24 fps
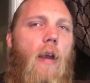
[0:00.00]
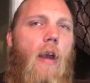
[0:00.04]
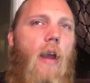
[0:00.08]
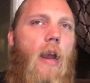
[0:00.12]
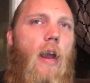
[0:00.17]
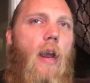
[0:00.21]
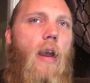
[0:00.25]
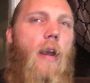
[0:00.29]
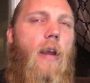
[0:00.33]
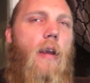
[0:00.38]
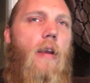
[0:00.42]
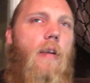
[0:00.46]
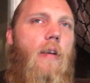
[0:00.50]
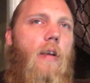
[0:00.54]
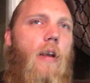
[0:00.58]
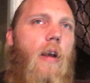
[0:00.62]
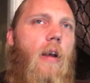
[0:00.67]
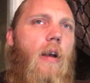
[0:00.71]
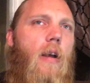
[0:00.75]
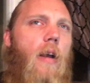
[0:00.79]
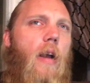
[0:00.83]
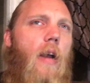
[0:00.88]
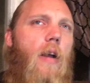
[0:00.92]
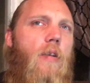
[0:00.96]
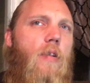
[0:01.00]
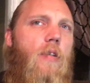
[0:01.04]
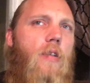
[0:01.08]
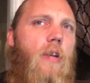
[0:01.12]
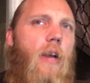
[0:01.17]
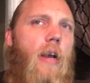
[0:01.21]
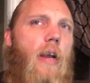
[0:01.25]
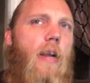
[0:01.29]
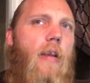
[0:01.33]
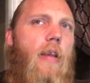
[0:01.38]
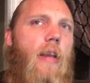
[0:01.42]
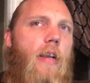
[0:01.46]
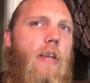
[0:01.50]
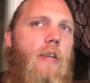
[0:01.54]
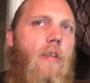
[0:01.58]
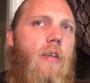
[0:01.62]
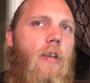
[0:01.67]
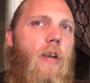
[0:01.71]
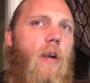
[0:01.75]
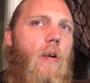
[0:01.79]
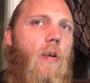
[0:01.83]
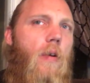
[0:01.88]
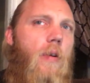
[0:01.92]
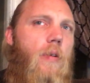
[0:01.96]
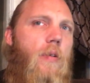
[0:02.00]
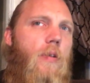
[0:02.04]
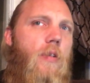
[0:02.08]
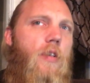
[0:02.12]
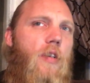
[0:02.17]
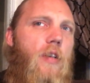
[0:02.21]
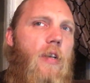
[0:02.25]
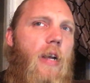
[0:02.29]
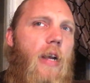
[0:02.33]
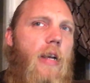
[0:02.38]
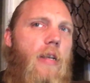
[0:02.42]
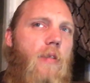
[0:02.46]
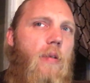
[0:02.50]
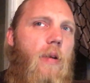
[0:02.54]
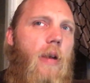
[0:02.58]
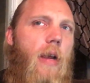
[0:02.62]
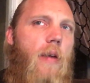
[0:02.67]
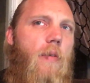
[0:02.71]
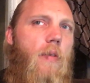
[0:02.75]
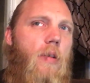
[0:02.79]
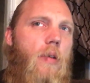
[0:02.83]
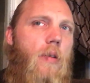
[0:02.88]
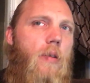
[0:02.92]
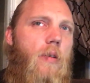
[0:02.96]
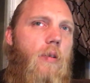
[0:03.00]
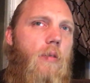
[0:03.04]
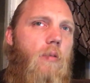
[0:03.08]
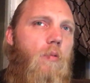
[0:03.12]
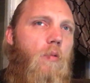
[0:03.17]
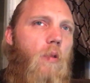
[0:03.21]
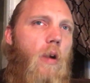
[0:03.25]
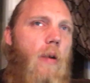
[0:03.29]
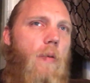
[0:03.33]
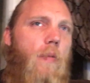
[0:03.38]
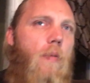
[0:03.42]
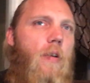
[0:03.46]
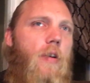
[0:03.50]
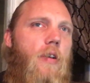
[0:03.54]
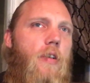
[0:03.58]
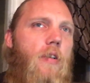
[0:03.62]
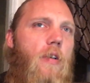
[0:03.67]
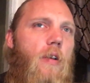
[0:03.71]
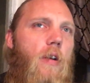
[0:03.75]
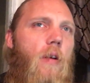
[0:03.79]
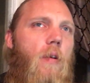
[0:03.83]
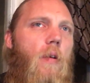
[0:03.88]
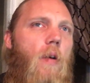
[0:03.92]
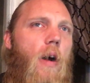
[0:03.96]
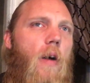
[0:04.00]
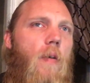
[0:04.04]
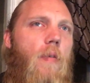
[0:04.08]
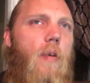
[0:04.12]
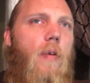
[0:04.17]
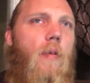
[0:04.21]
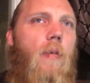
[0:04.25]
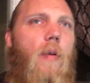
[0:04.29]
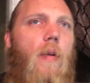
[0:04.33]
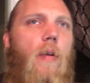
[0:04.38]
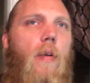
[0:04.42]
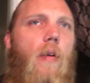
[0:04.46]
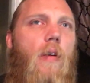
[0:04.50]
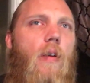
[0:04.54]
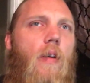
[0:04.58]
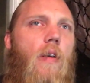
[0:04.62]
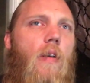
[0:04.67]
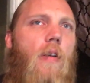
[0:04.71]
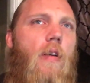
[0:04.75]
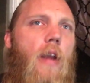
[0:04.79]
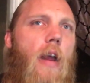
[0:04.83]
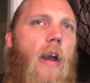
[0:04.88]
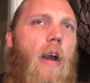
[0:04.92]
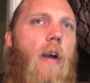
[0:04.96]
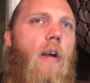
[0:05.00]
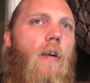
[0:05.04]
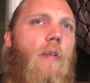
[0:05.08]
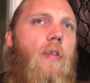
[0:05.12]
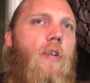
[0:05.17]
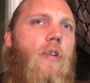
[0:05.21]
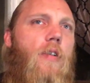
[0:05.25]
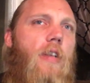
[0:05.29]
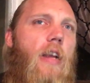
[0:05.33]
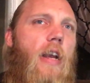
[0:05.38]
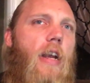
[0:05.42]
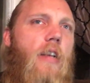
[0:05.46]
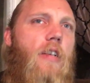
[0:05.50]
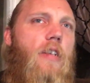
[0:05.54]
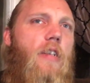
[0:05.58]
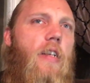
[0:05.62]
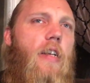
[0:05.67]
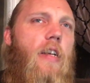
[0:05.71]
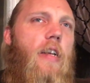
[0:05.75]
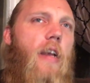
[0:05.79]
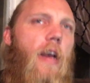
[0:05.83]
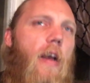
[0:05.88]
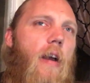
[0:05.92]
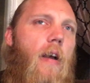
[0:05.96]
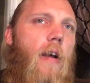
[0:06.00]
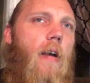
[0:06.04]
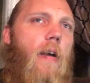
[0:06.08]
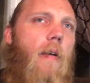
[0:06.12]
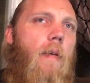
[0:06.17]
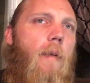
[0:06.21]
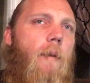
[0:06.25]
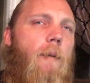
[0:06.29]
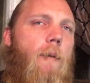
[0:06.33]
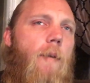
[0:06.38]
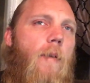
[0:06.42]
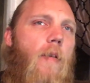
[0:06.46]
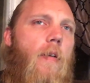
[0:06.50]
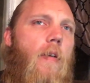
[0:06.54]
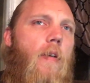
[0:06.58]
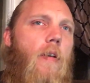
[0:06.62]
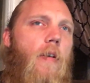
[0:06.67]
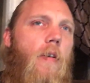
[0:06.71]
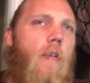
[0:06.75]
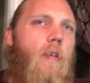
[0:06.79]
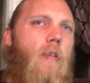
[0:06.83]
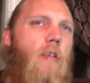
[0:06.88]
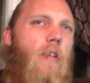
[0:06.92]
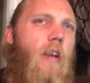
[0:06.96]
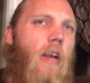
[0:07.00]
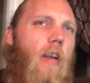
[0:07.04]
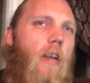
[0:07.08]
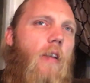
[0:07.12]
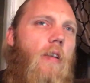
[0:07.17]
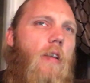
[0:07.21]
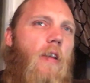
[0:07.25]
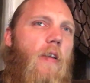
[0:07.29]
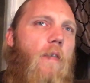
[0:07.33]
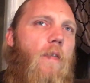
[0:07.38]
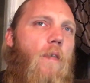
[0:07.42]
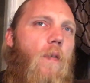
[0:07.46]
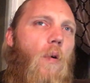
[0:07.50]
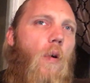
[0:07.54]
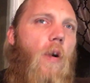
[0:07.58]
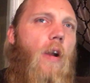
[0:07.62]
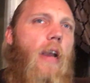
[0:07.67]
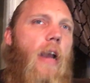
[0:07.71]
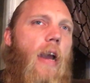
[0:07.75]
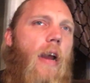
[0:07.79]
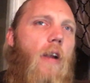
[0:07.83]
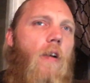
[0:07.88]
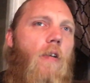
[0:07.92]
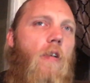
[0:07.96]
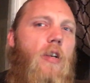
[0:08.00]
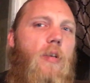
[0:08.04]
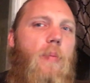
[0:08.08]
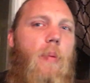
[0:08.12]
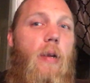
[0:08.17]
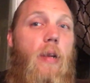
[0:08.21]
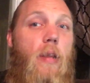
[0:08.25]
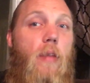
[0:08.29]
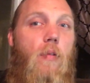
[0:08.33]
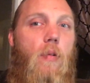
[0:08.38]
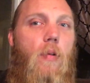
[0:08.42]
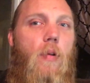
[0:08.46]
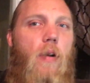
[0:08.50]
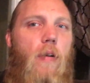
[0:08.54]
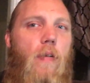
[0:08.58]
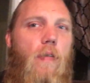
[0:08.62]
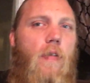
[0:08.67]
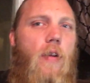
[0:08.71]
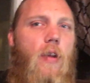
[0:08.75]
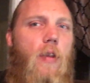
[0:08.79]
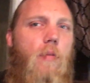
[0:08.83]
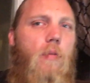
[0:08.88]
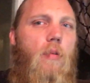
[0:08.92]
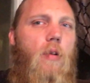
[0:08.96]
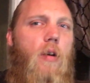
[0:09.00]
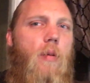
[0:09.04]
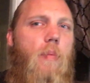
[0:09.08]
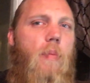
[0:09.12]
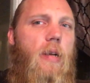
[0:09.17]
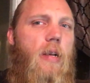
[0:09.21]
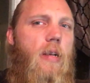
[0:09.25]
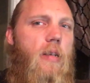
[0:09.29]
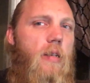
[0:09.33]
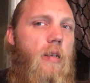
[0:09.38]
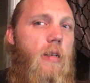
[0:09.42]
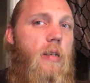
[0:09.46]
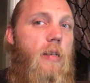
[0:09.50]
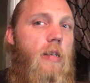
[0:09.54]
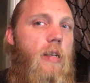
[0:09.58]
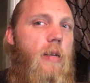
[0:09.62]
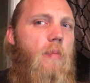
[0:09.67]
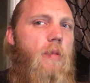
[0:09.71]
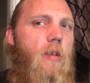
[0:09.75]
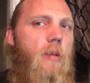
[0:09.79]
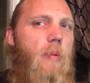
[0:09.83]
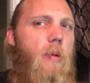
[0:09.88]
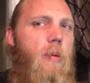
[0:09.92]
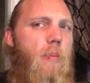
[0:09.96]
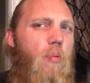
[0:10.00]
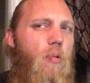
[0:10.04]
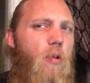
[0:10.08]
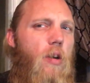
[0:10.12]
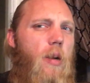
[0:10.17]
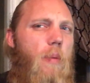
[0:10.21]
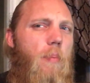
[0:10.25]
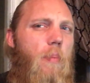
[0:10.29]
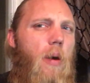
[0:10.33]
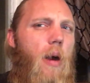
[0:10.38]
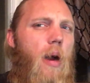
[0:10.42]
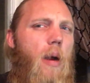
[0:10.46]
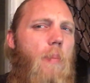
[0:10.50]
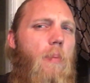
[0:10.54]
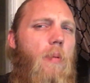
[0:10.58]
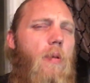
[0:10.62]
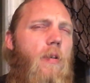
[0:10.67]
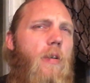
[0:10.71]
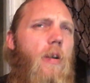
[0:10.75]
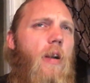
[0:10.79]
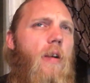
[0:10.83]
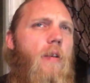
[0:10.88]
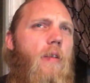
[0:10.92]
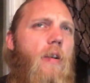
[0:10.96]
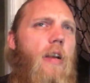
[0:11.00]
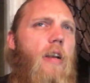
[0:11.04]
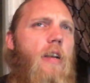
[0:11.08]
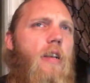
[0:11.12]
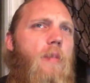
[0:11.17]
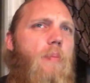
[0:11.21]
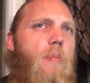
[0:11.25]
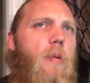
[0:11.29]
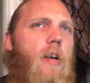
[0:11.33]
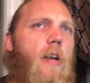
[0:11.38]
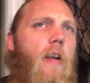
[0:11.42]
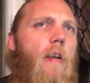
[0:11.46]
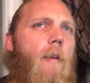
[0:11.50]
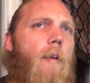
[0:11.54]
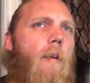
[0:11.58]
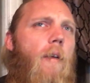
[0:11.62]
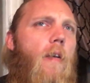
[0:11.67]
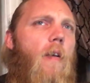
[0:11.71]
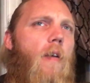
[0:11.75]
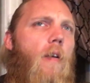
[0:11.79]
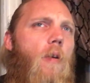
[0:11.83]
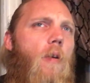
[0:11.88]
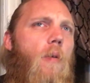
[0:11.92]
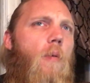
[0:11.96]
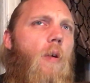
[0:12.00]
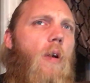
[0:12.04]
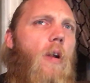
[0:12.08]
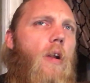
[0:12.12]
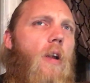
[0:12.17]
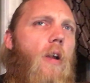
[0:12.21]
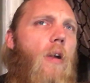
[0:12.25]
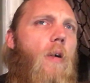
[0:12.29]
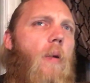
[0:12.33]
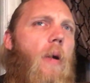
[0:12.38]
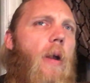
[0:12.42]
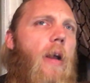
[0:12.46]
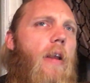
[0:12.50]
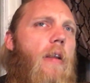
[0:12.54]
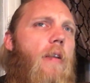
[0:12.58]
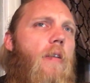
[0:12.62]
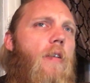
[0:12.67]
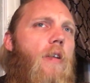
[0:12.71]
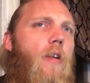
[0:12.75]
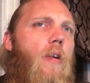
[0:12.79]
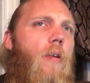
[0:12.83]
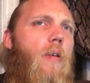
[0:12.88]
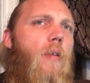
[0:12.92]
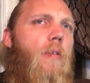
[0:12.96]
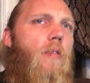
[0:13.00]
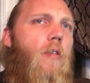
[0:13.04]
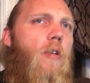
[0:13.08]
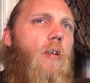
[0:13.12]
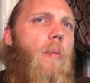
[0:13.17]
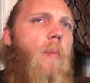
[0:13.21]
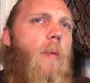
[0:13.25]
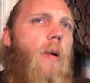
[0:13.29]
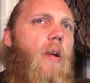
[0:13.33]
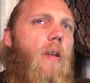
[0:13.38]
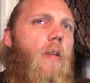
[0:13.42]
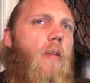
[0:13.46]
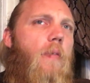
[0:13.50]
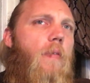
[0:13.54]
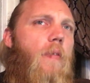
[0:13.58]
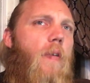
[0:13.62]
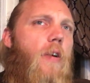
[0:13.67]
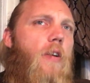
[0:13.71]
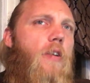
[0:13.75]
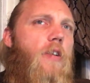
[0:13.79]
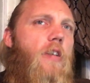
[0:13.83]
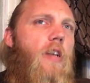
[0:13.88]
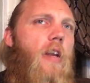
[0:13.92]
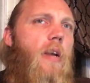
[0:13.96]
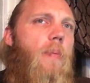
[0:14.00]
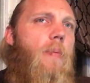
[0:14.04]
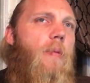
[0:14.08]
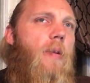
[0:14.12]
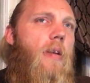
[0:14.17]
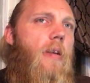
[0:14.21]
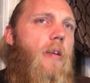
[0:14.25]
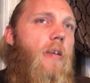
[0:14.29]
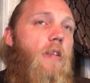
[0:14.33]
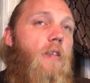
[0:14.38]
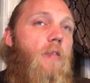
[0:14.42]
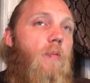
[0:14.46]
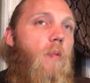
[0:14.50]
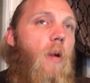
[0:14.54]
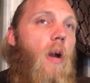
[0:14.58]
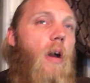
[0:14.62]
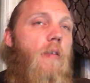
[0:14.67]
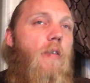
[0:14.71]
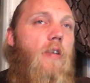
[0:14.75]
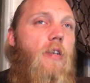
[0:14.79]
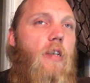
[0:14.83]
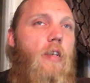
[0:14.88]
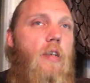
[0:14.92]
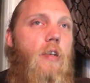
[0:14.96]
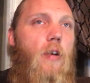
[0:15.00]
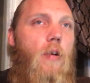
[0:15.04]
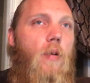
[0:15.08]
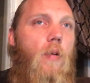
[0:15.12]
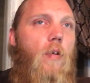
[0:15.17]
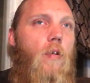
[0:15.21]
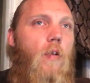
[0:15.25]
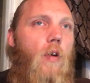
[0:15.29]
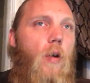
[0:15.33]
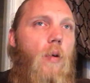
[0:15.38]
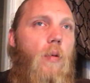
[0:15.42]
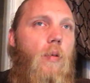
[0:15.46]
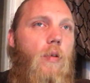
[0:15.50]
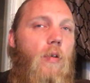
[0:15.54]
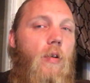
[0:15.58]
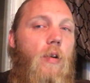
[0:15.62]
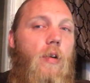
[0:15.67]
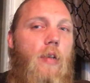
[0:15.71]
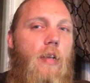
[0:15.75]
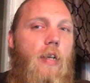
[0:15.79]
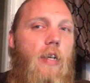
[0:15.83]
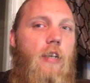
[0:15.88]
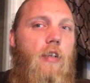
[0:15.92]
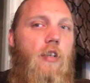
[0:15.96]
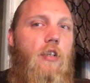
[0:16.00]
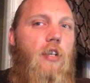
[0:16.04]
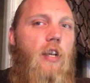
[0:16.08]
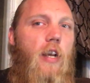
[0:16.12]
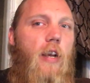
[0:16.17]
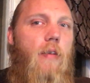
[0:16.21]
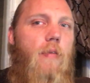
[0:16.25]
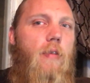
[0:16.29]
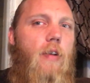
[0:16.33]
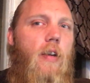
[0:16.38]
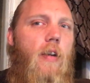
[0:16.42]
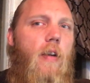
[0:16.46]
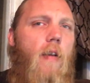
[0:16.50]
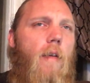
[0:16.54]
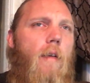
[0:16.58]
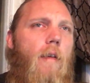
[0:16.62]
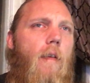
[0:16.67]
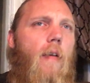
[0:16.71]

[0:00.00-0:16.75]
And I also added that to the article so you guys will have a little reference to go off of. Now, there's actually technically four categories, but I threw in a fifth one because it seems to be pretty popular nowadays. But we're going to go ahead and go through them. The first step is obviously no growth or clean shaven.